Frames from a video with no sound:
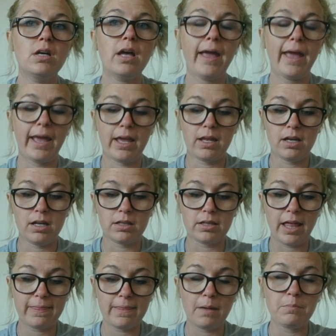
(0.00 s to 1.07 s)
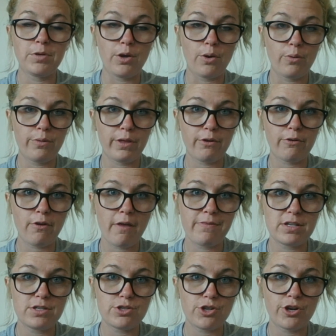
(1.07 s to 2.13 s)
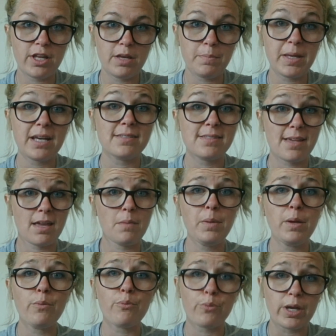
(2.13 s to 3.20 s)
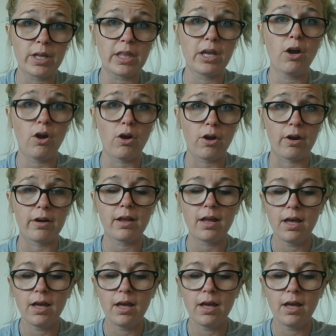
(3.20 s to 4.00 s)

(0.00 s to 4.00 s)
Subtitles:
and let them know that you're on this journey, because it can be really hard.